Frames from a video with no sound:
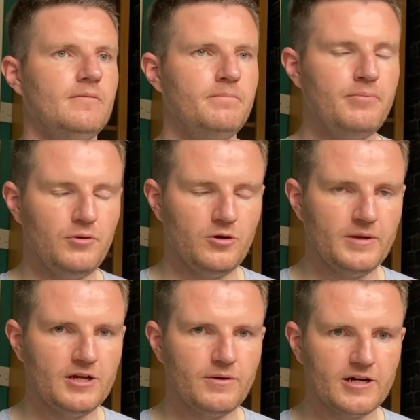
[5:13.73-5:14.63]
pull
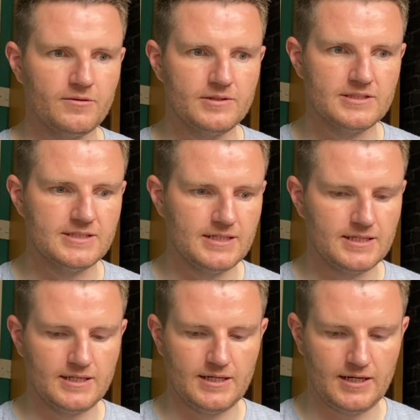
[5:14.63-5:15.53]
away quicker when you take
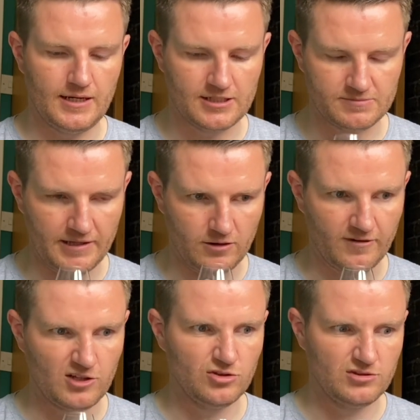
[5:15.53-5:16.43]
a smell,
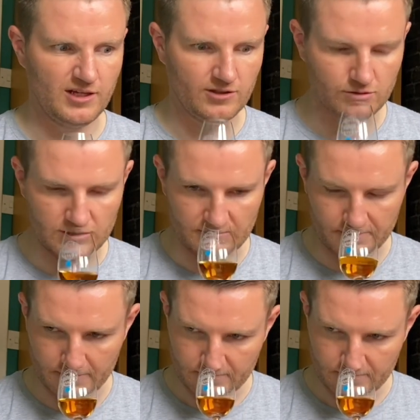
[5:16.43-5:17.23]
a good deep